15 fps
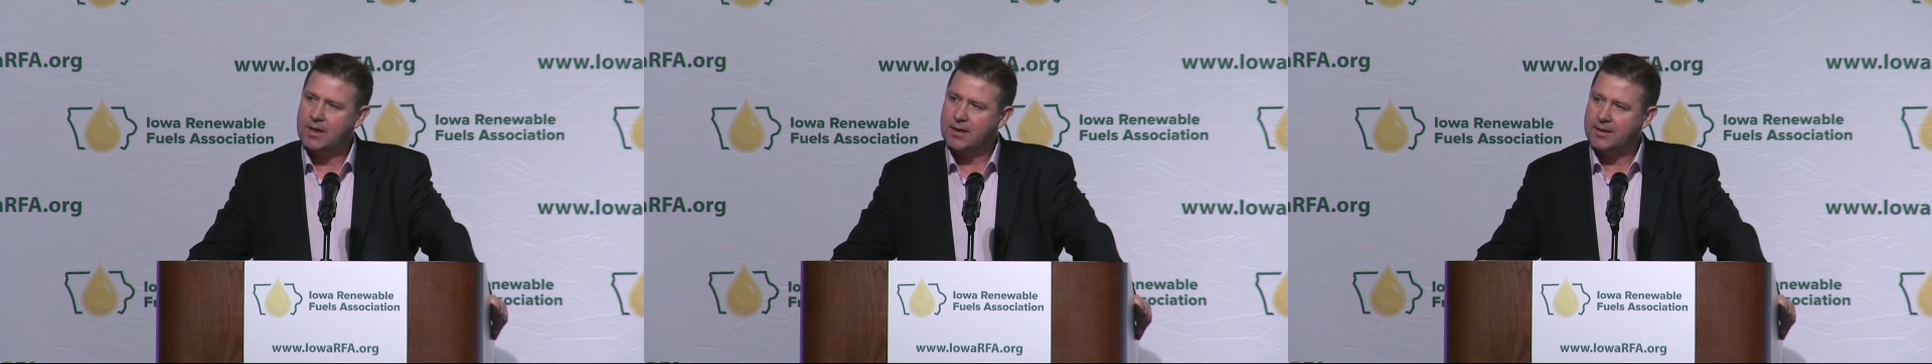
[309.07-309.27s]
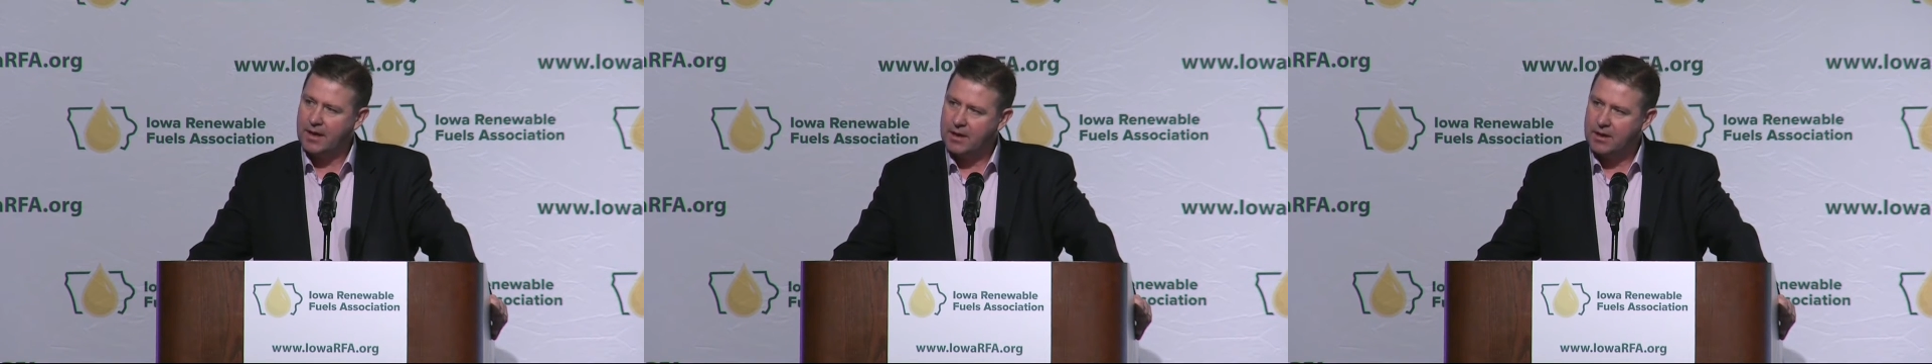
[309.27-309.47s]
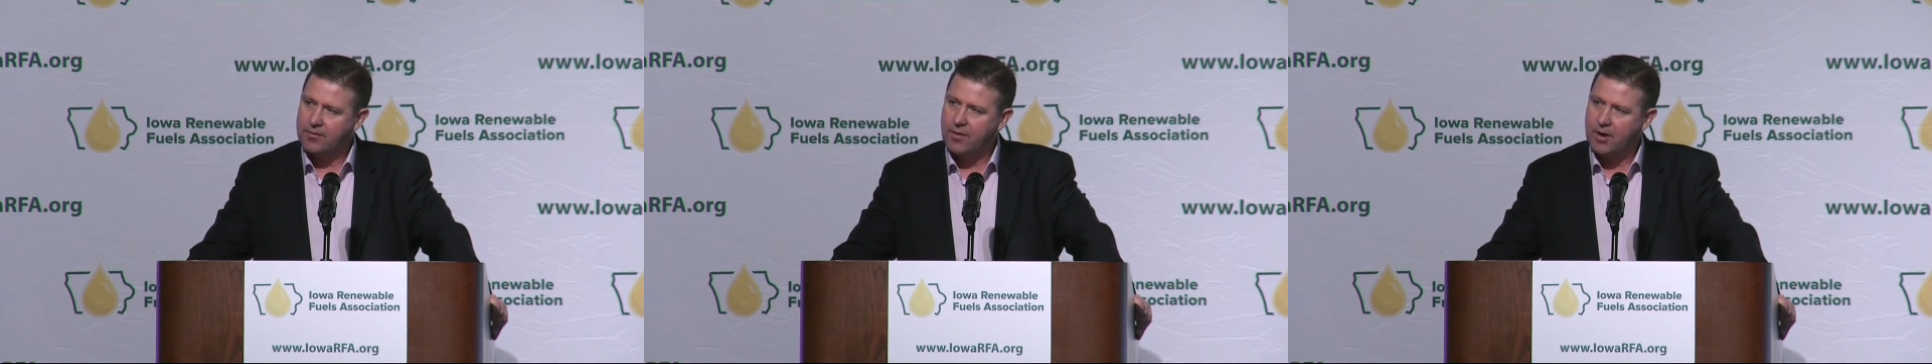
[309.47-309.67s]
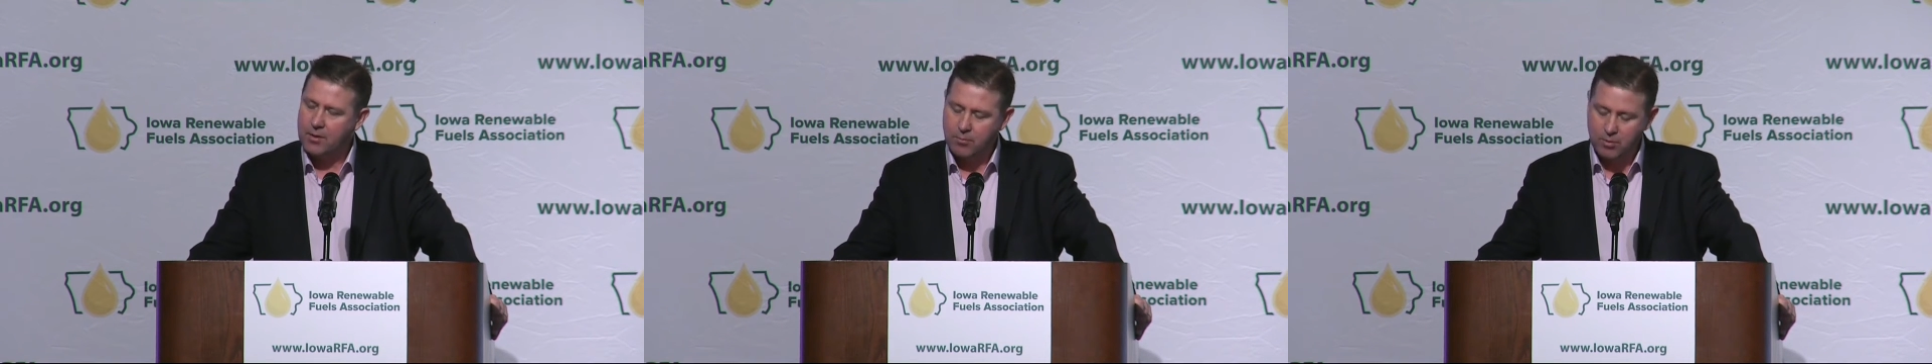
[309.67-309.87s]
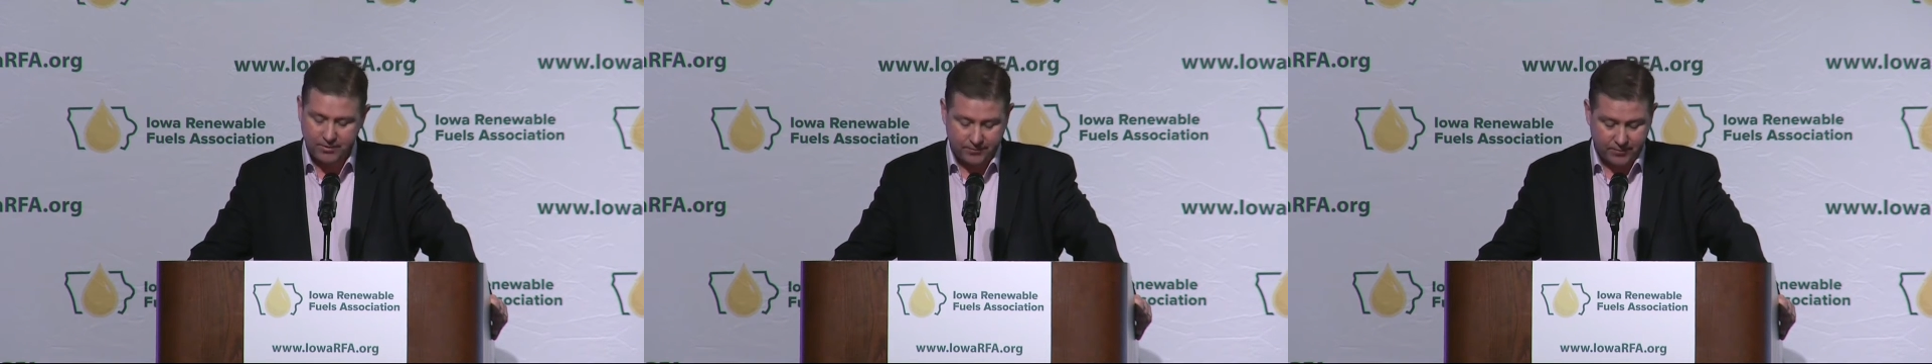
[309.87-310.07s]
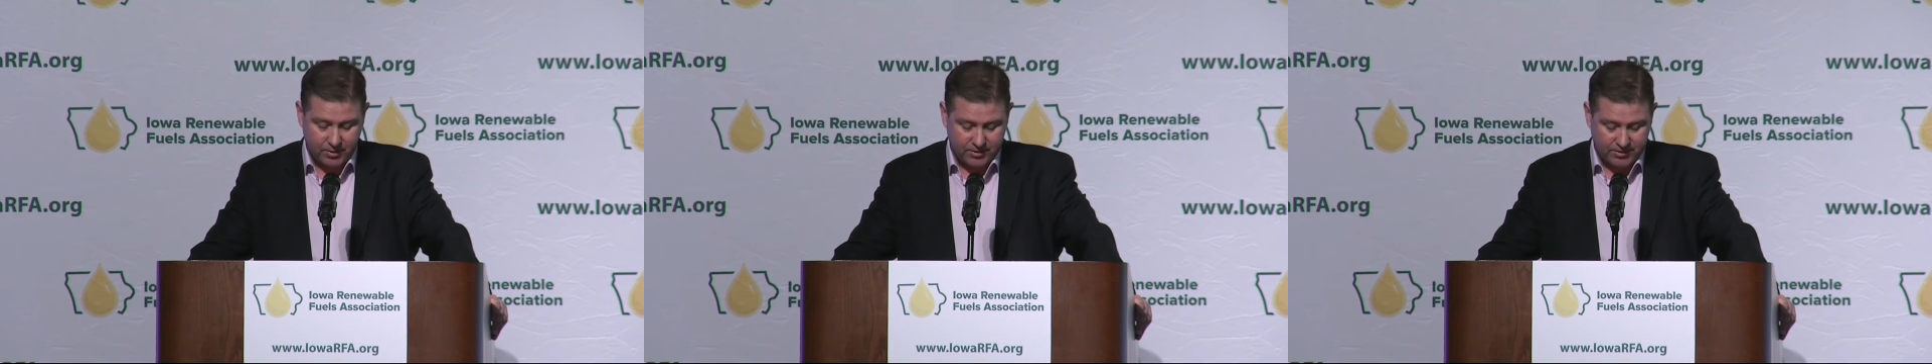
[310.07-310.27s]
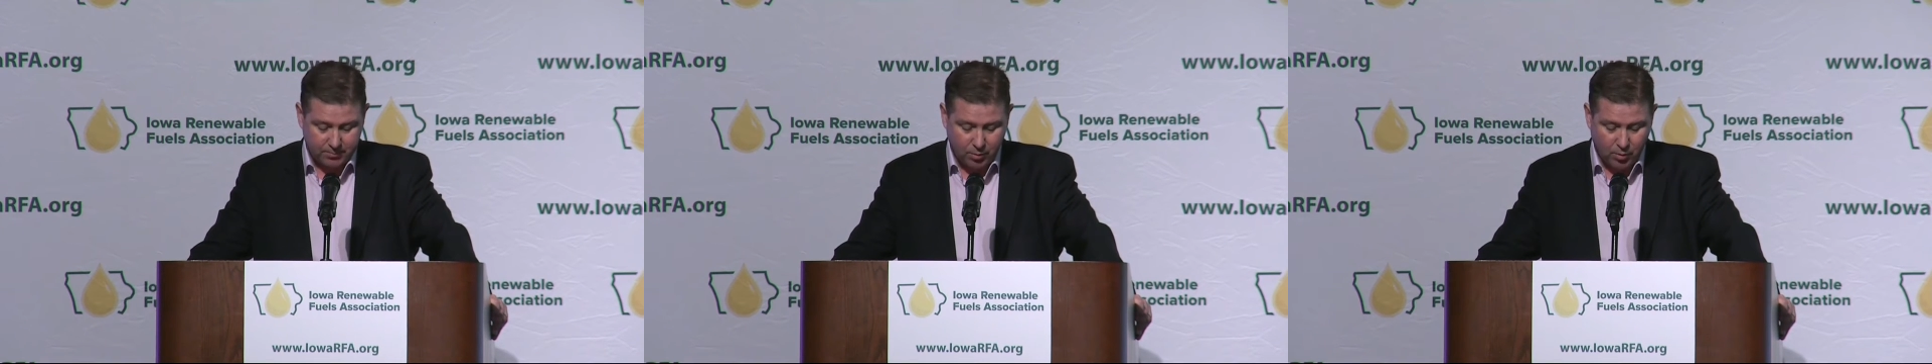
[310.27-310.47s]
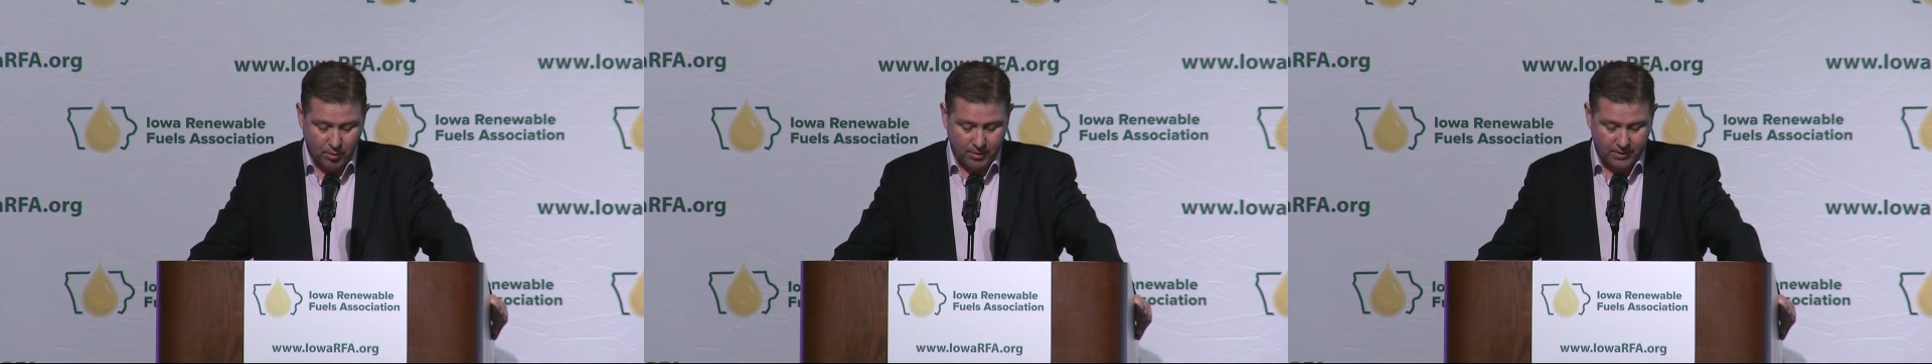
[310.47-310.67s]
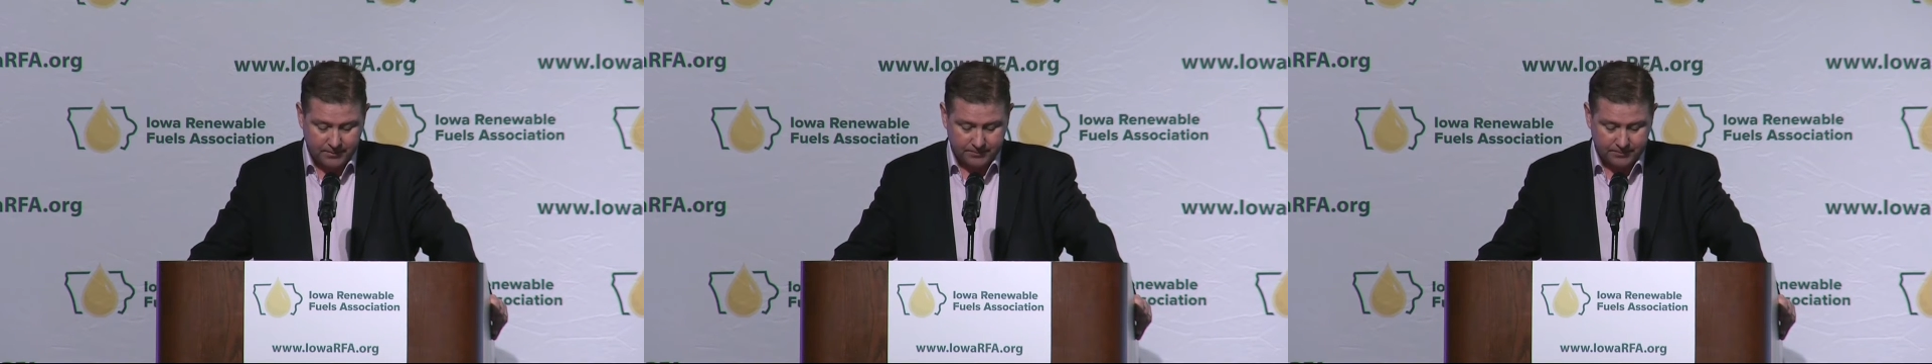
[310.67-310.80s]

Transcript: Thank you very much for your support.